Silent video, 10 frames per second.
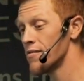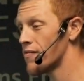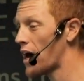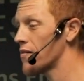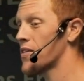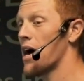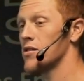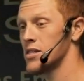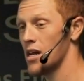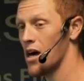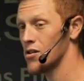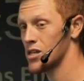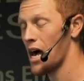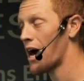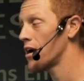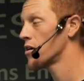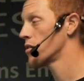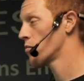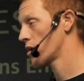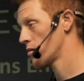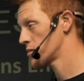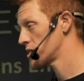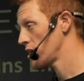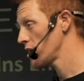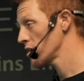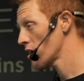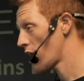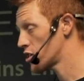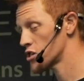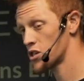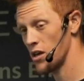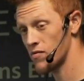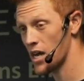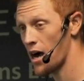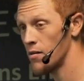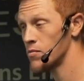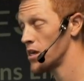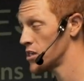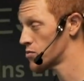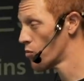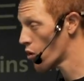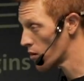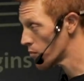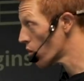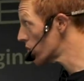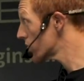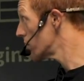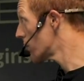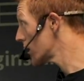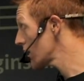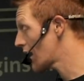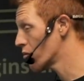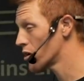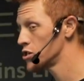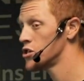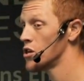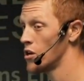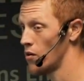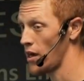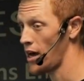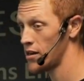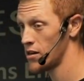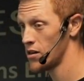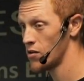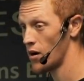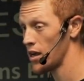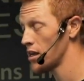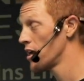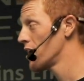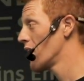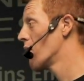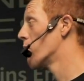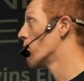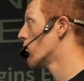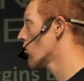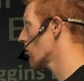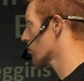$5,000 higher than what I'm seeing. If time is more important than money, I wanted you to know that, right? But more